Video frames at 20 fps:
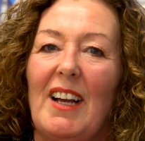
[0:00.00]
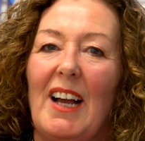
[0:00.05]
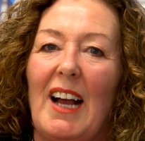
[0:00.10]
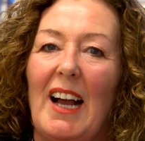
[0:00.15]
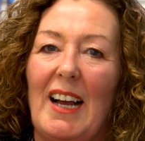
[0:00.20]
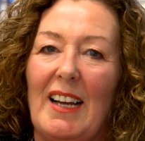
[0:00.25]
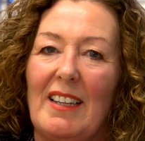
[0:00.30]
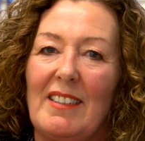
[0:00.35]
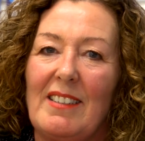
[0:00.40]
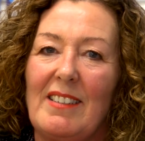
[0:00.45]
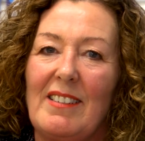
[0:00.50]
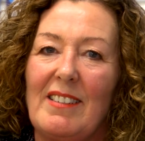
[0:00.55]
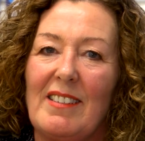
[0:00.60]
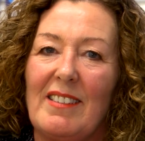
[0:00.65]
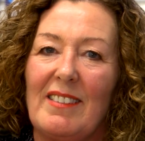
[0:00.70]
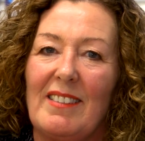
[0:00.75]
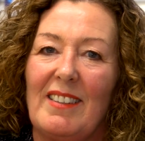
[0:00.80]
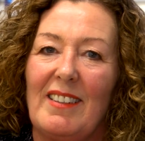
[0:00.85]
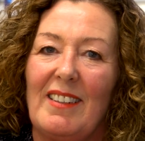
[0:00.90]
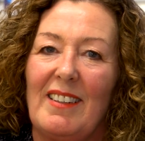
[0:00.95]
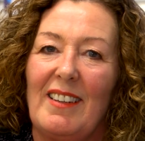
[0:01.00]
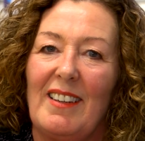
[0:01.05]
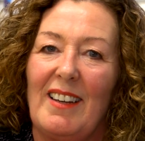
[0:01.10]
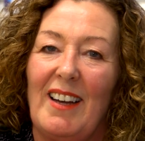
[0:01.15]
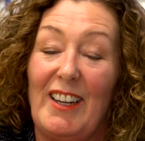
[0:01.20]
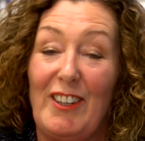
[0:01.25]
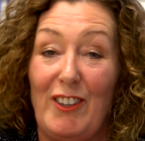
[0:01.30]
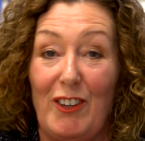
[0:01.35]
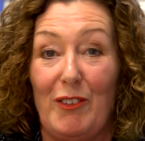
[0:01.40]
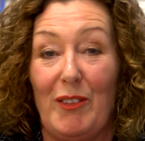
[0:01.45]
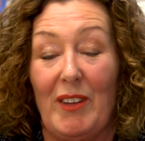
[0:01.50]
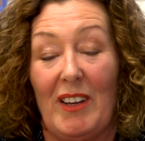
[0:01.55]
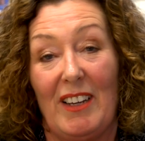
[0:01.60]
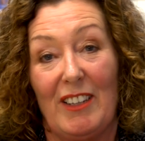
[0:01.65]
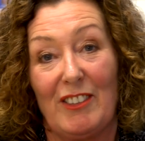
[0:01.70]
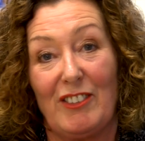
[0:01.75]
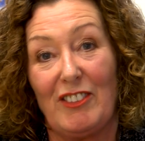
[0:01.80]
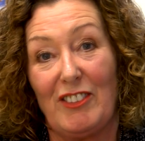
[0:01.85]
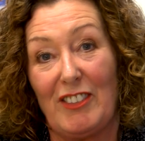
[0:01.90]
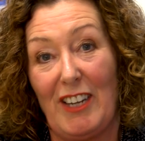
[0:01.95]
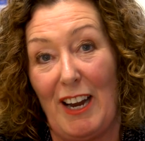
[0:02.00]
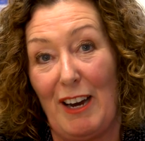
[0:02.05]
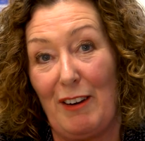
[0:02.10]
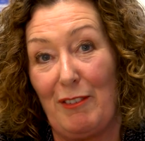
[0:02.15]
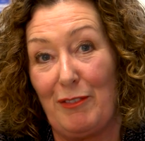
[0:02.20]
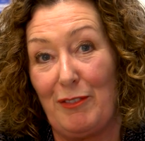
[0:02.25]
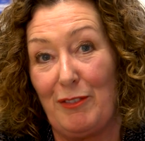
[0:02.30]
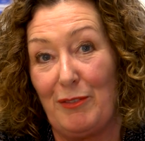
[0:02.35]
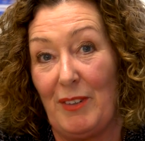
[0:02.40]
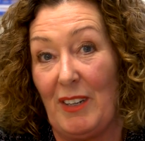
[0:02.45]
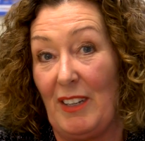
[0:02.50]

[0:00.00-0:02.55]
And I know that our staff